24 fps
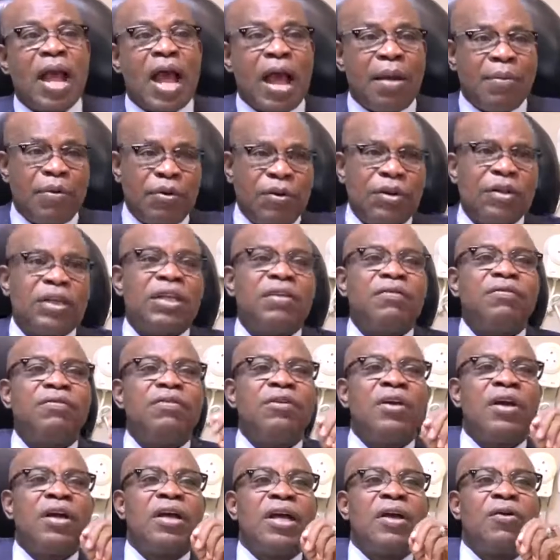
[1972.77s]
I'm going to give
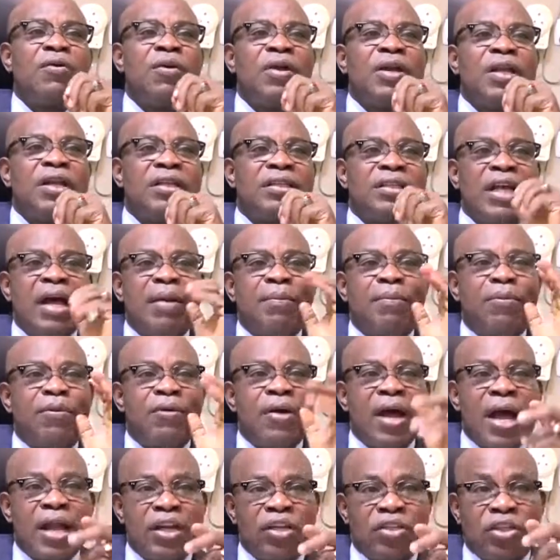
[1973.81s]
you one
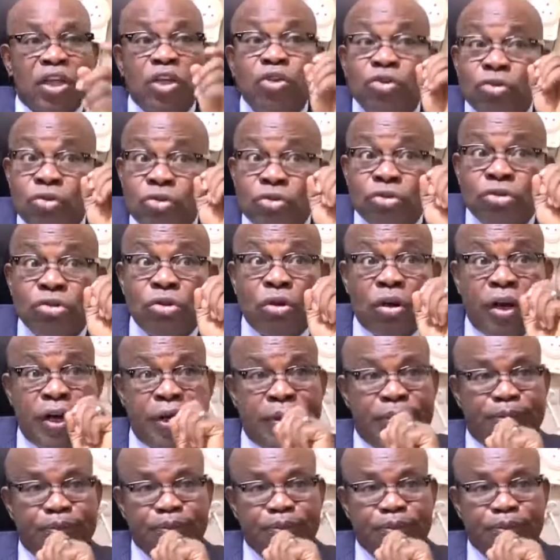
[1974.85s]
example, and it's a true story.